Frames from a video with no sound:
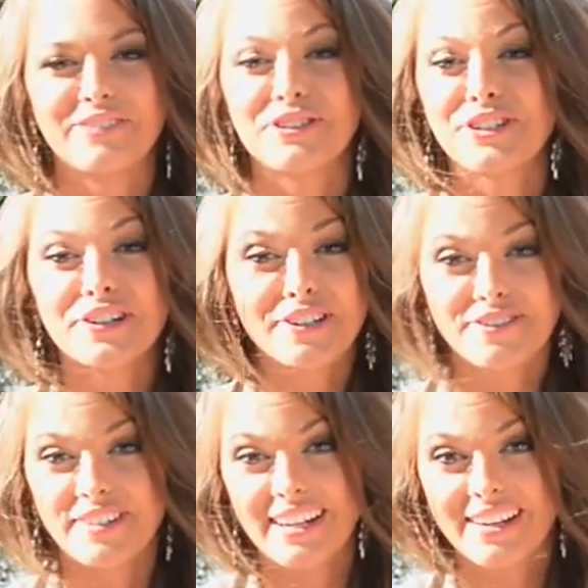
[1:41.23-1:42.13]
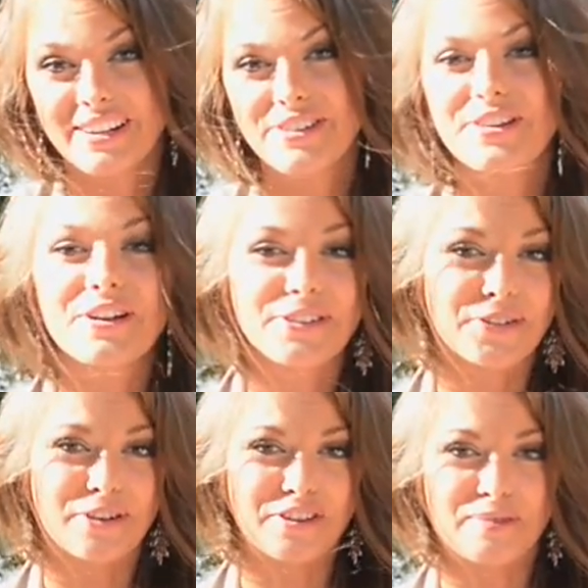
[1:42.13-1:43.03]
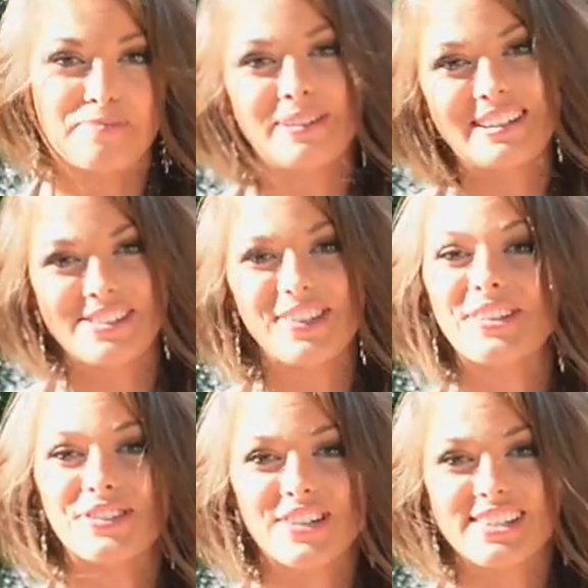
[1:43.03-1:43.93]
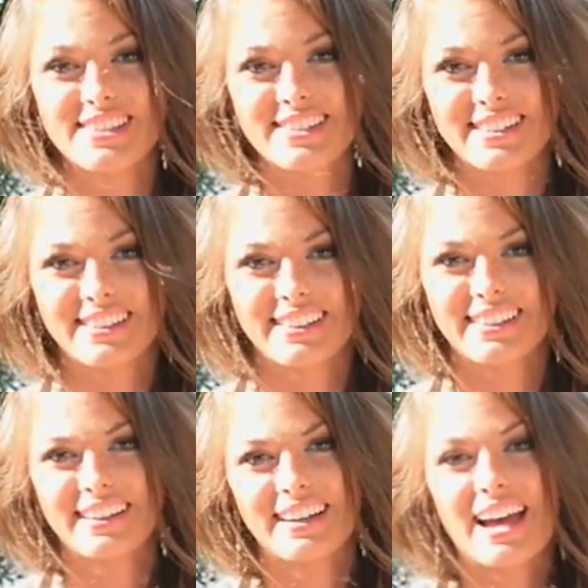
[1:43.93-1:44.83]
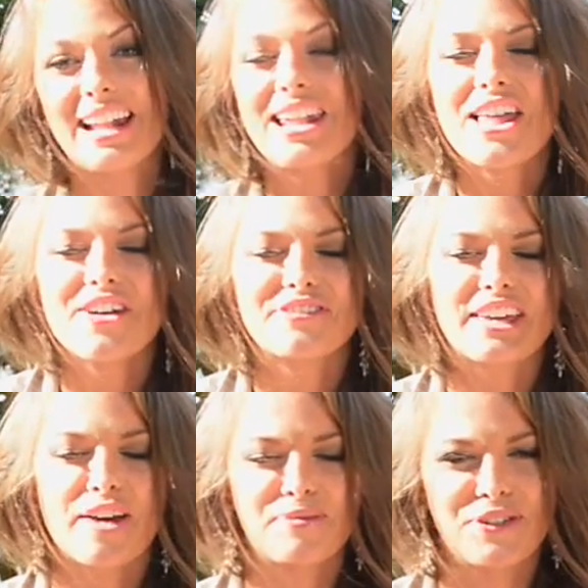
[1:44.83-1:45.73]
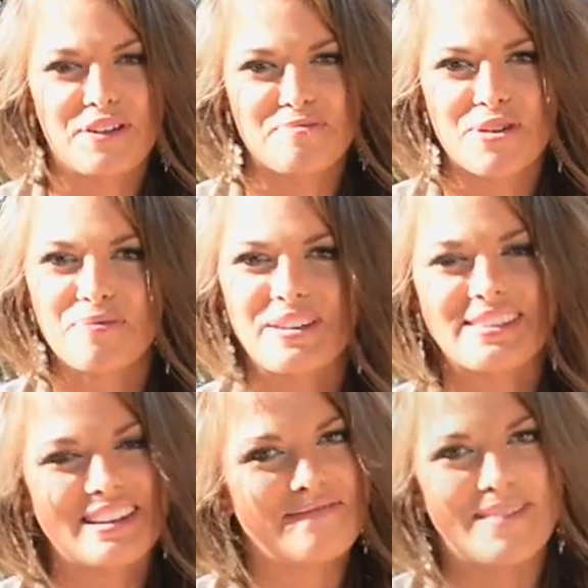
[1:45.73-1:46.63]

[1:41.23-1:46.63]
Photography is also one of my biggest interests. I love capturing moments and